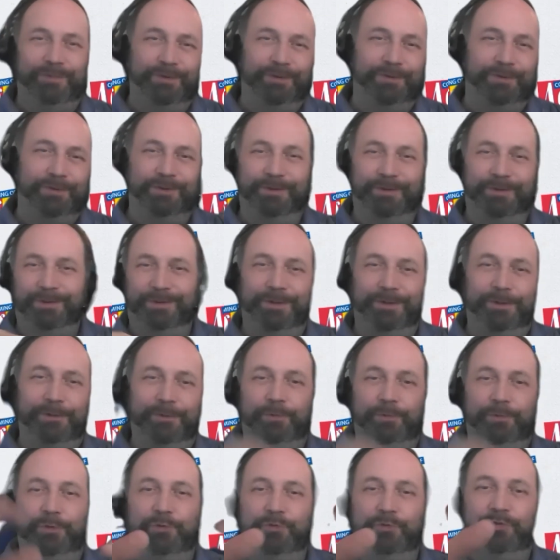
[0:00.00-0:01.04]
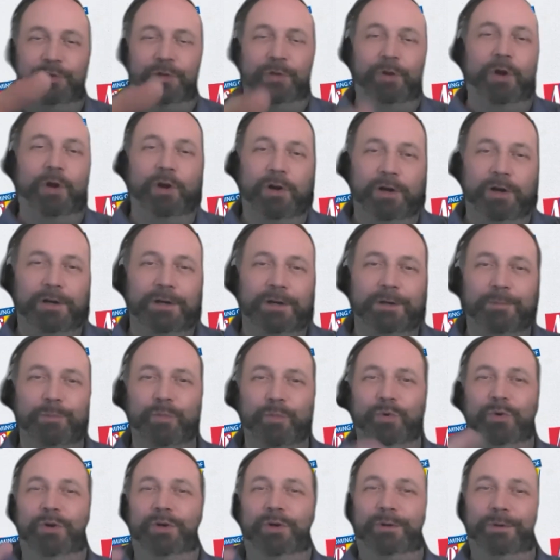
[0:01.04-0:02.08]
use an arm
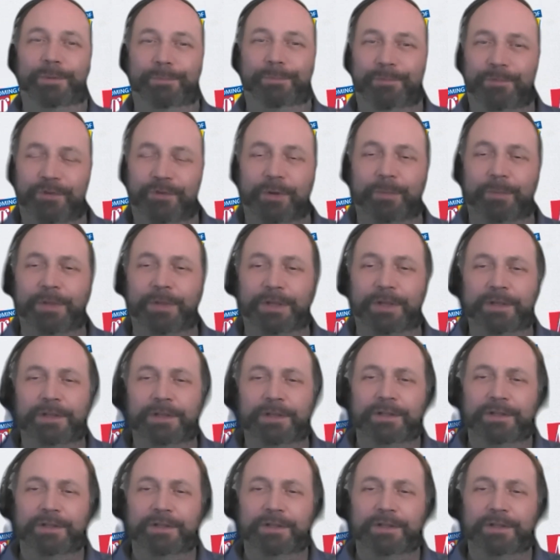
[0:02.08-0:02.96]
or something.